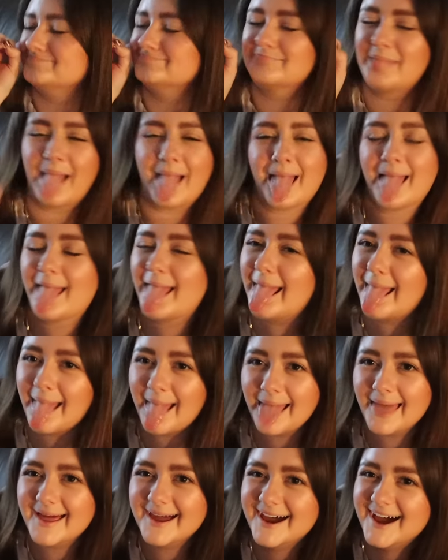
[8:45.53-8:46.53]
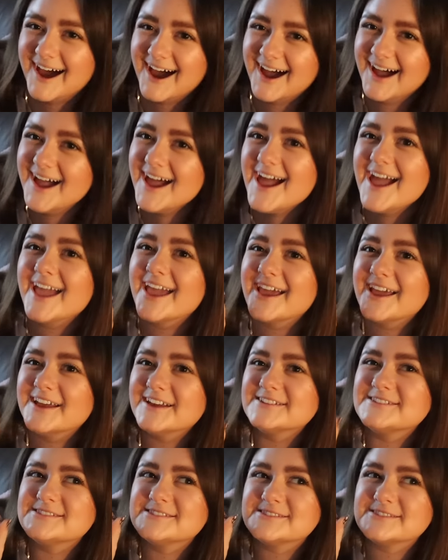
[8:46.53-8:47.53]

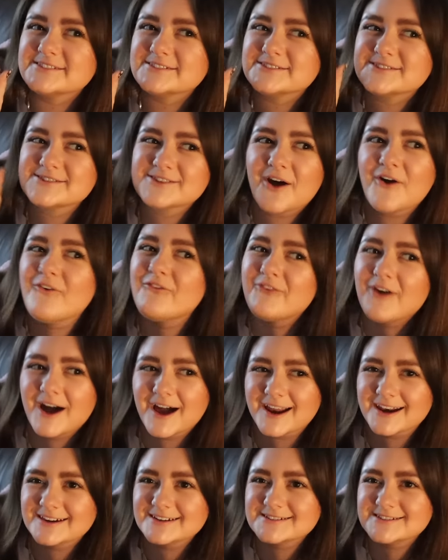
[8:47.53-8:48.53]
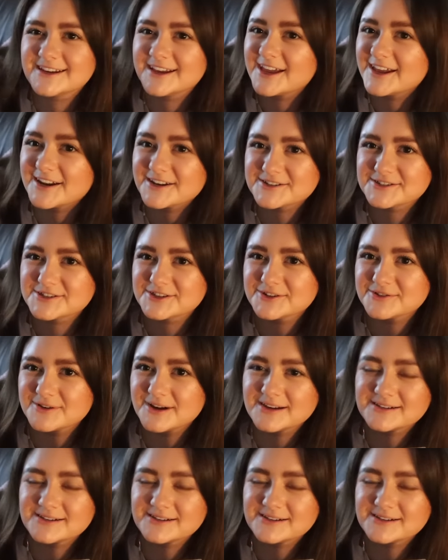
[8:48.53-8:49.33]
it's so fun to get into.